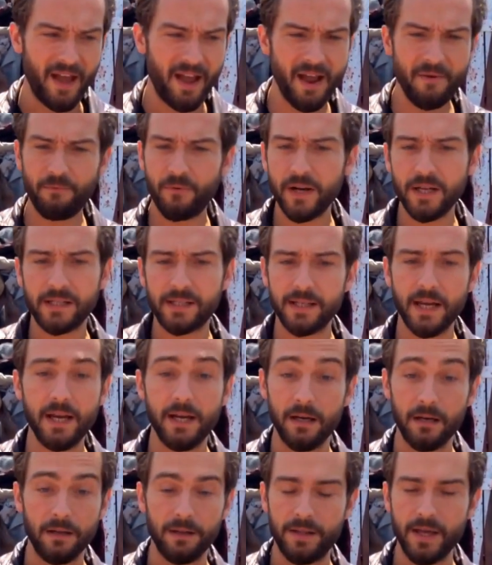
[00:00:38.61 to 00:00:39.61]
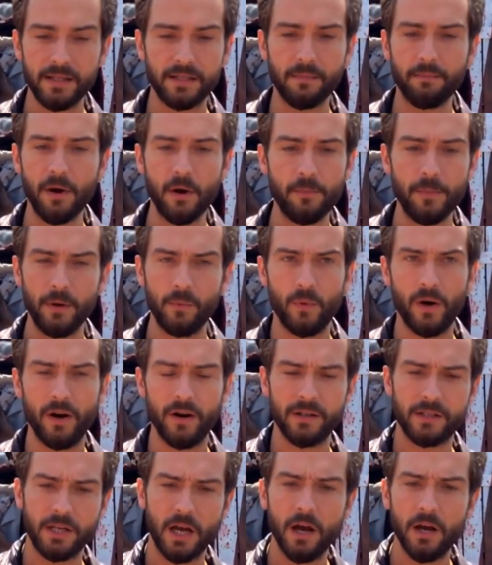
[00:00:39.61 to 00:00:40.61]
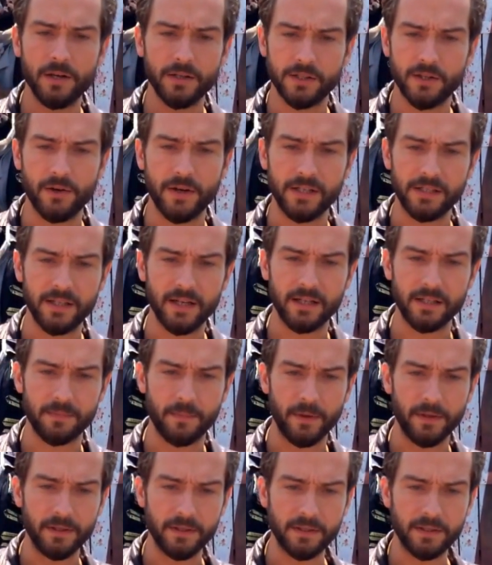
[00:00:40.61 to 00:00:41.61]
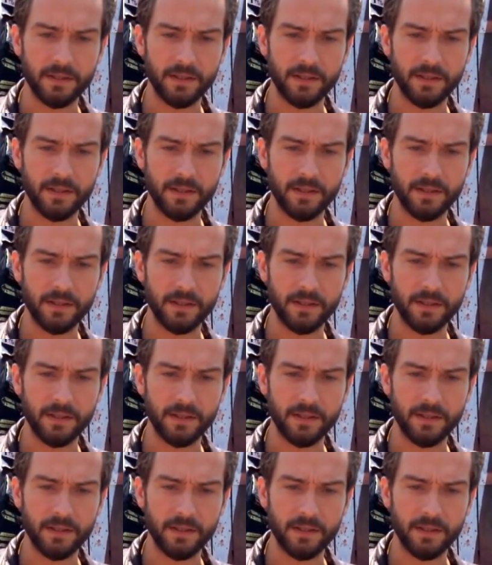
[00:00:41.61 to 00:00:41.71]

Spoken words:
every scene, there's a moment where it turns on its sixpence.